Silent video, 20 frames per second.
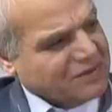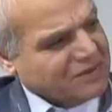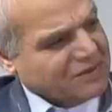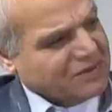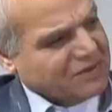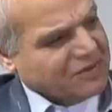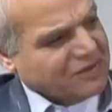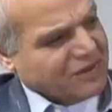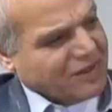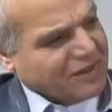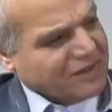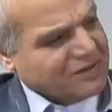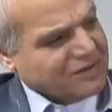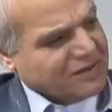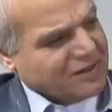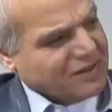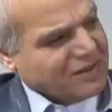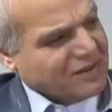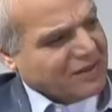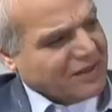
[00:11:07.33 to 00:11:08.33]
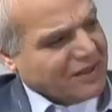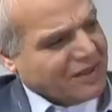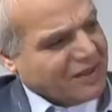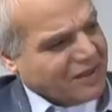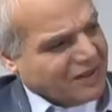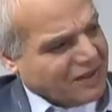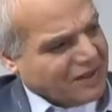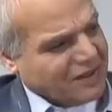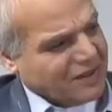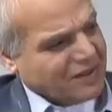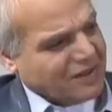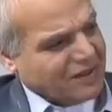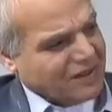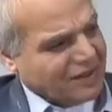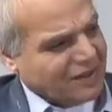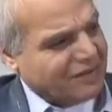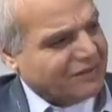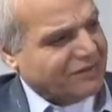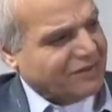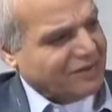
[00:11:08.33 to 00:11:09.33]
so there is a, like a, a
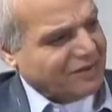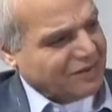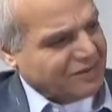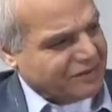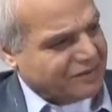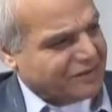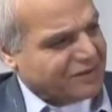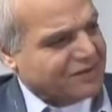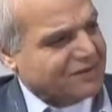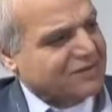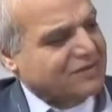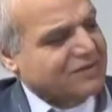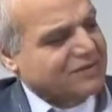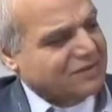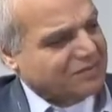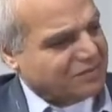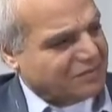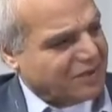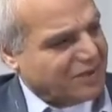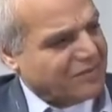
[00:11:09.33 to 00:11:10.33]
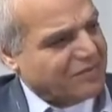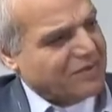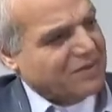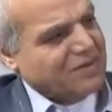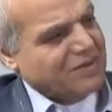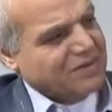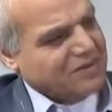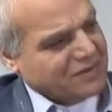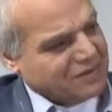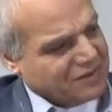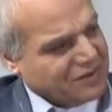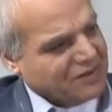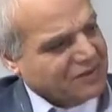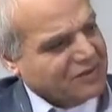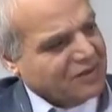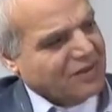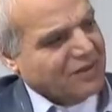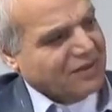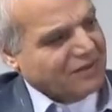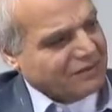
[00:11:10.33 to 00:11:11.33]
level of it maybe
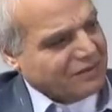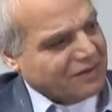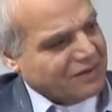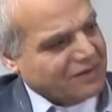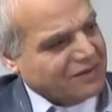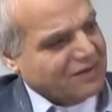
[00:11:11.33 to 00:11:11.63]
certain level?